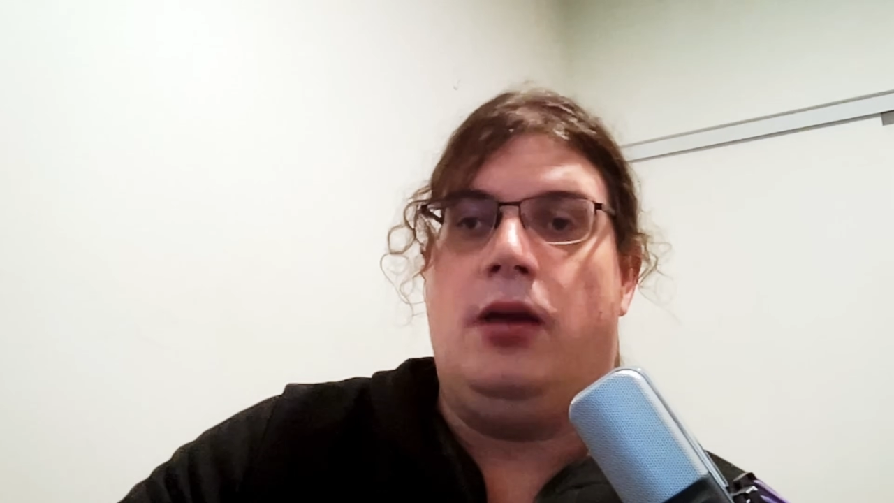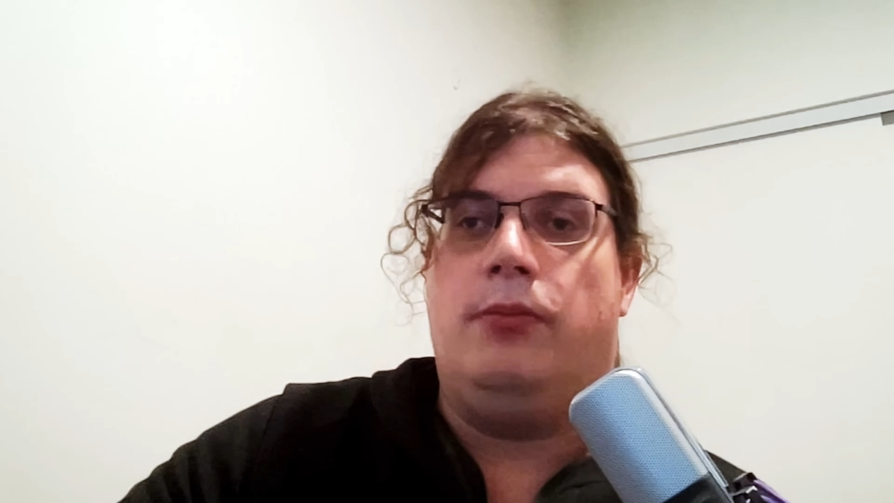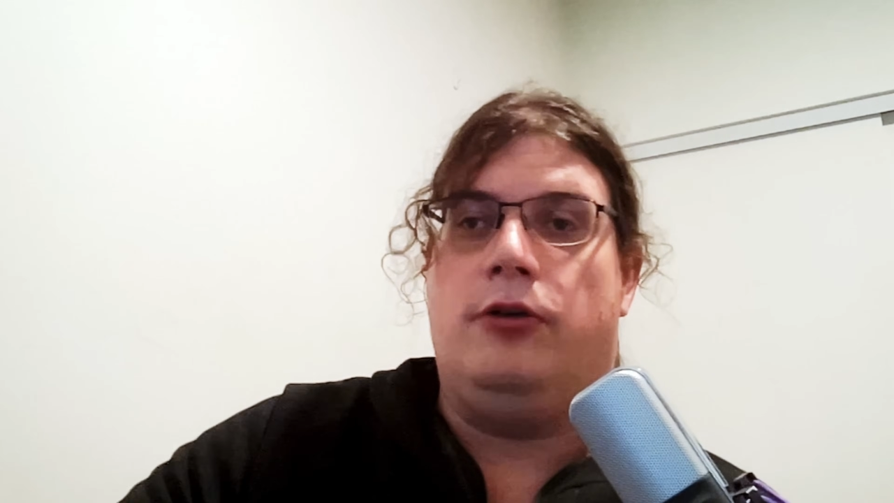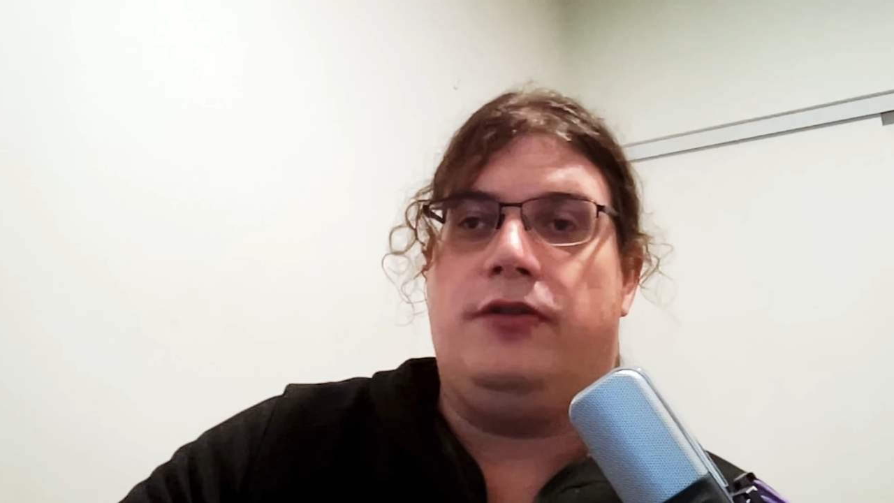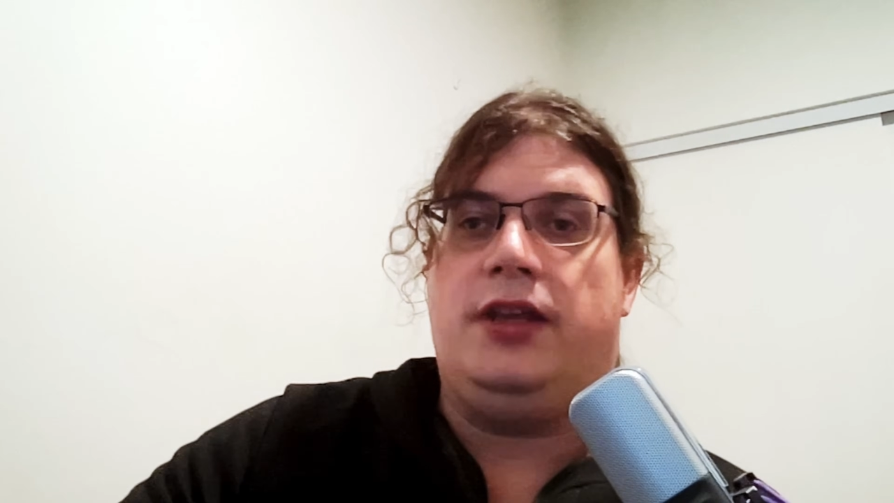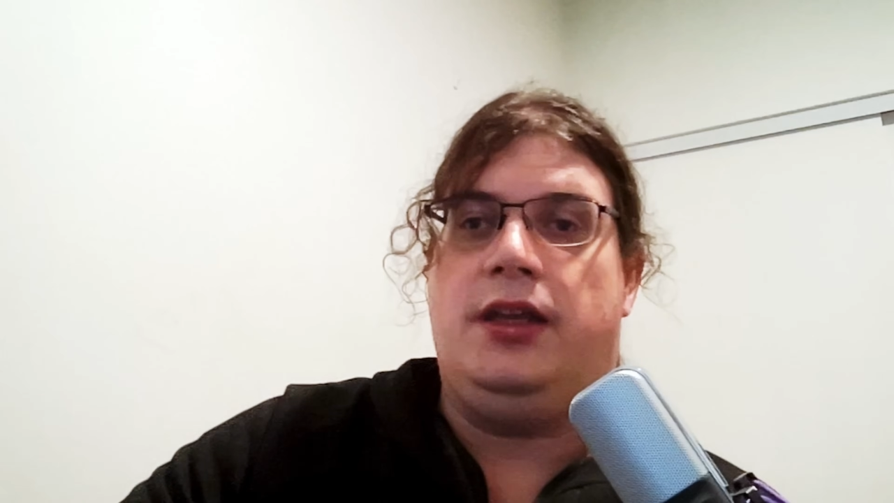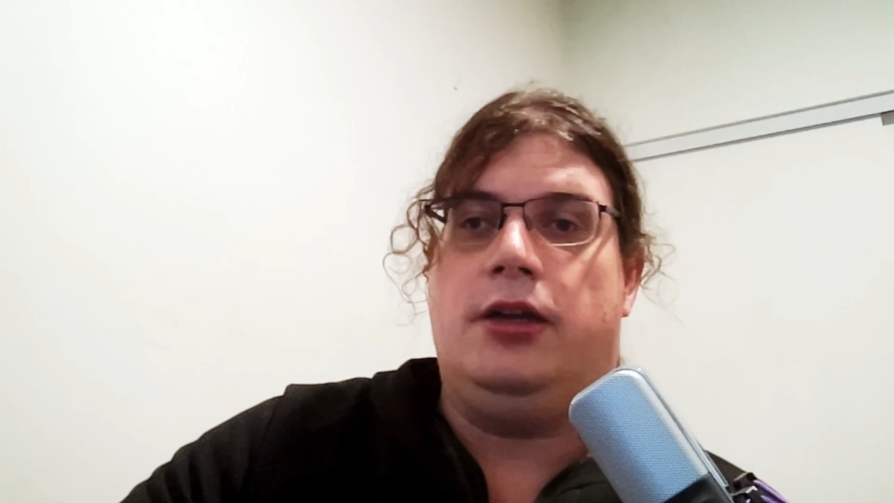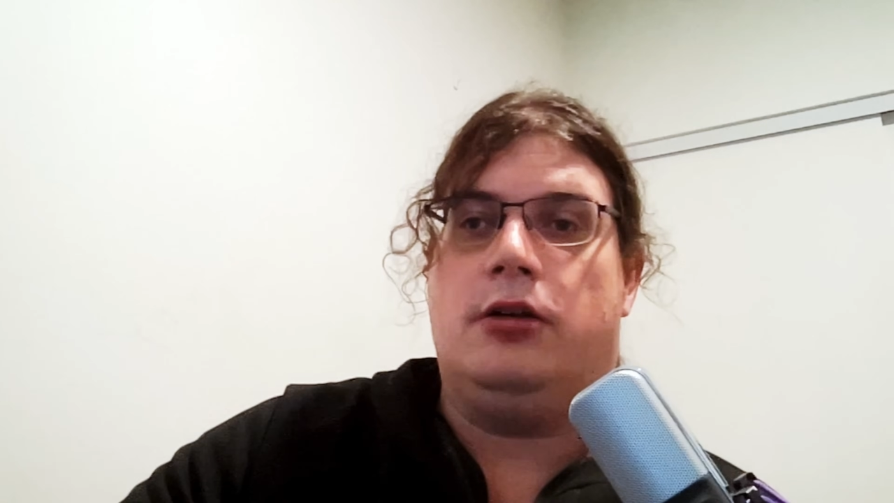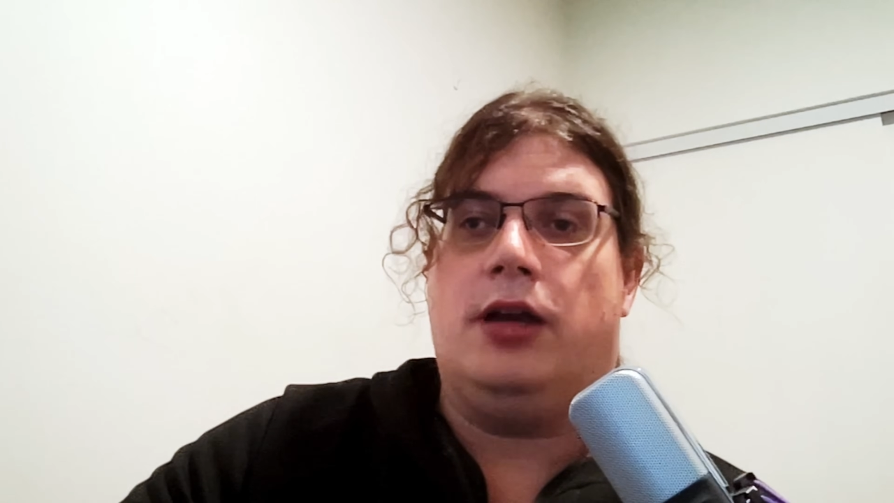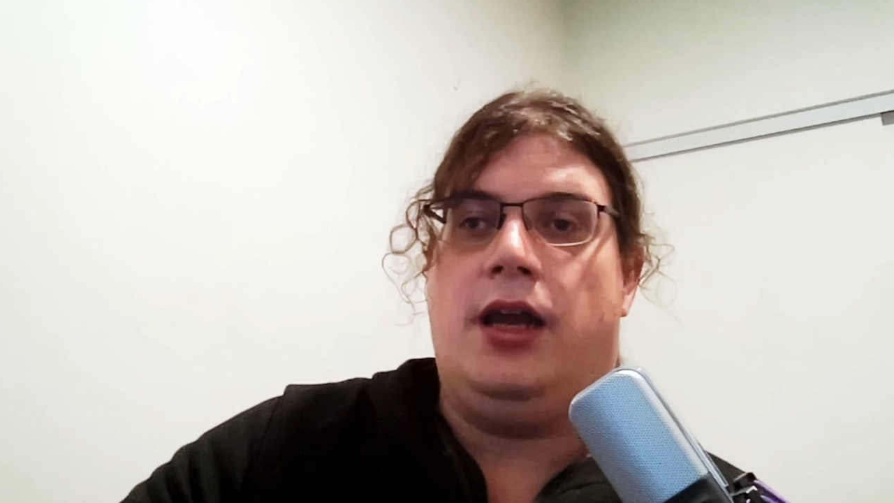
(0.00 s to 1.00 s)
both
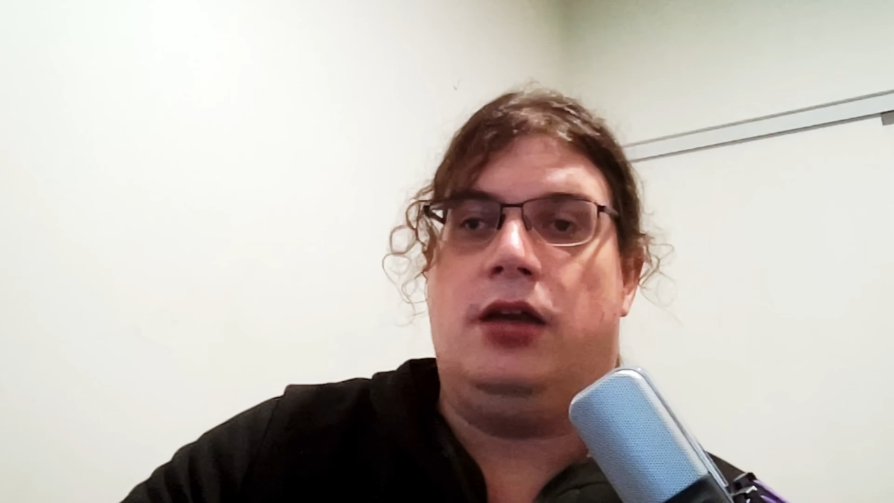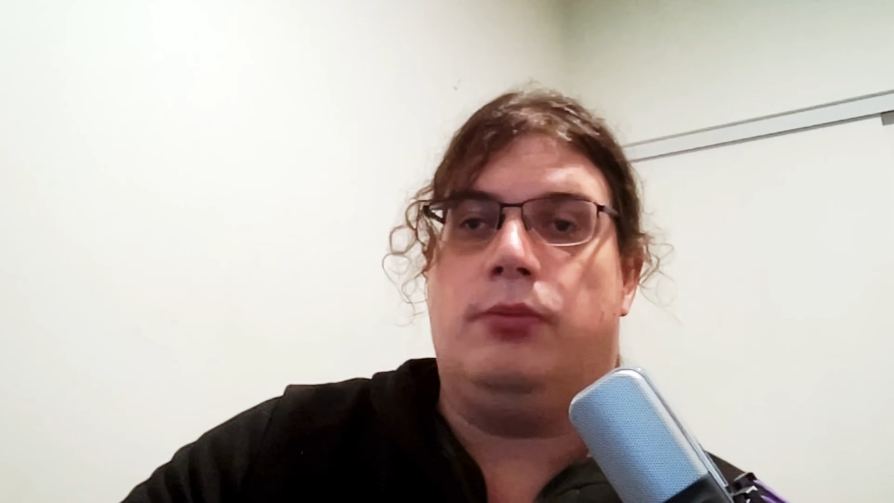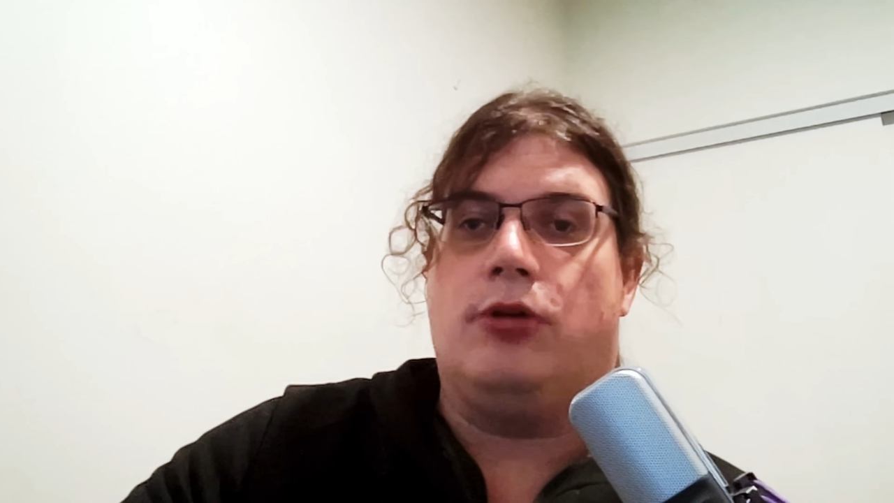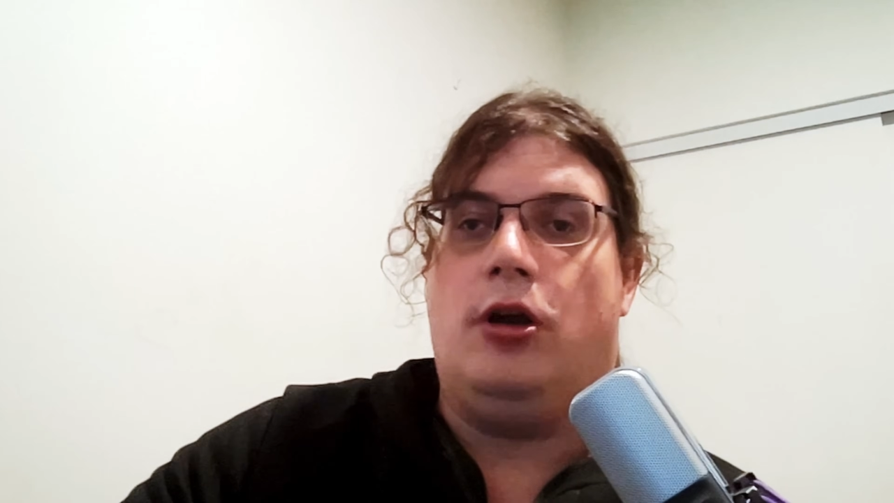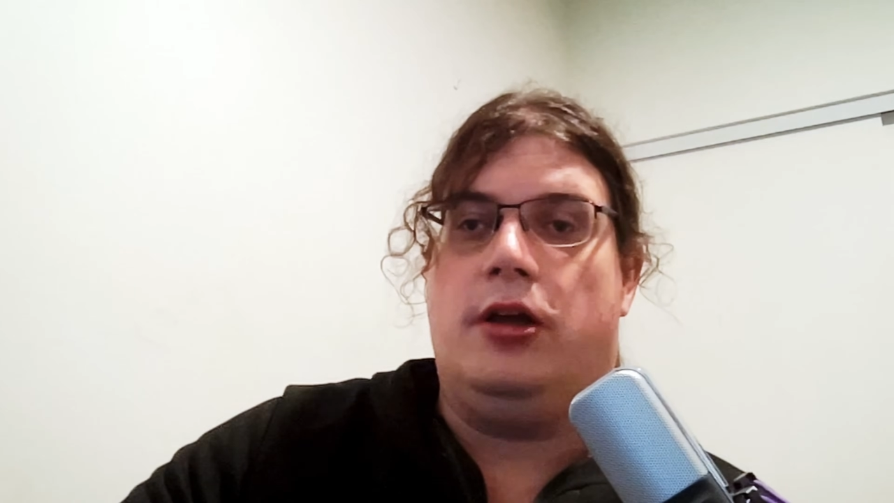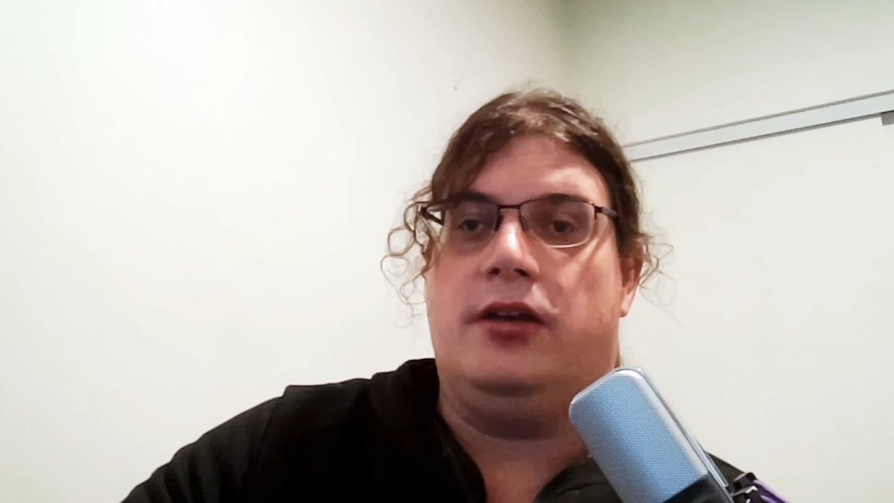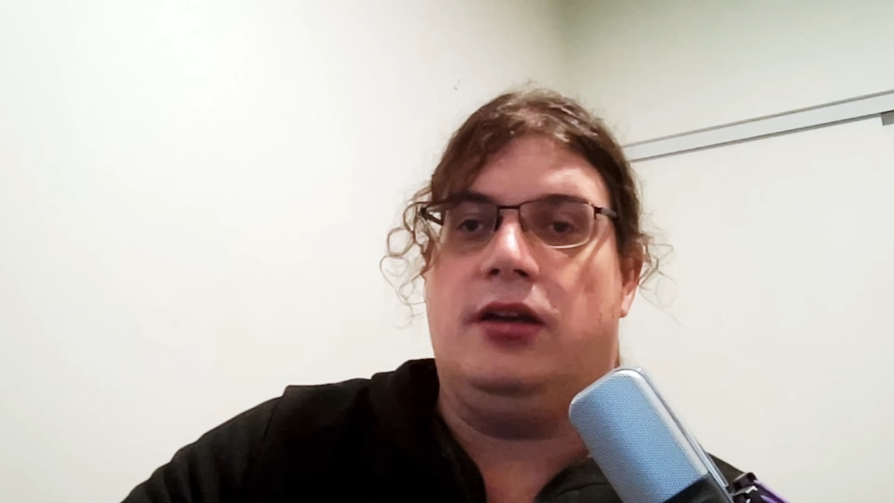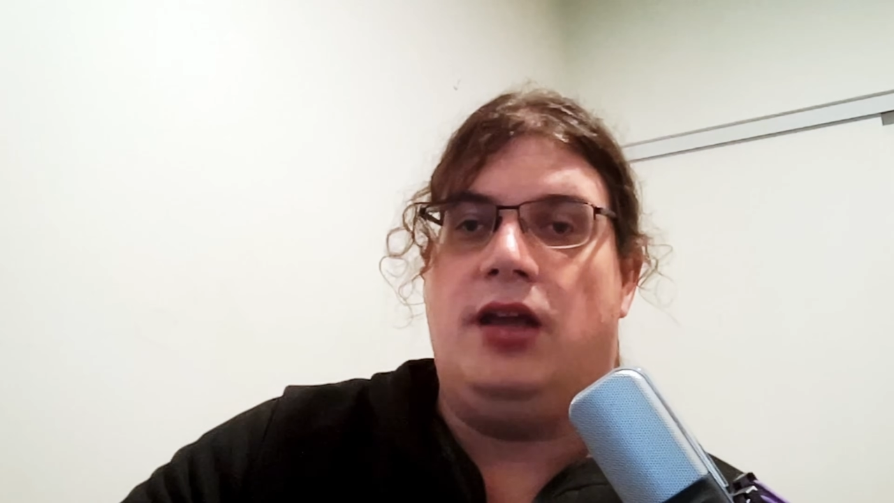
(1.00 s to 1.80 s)
here and abroad.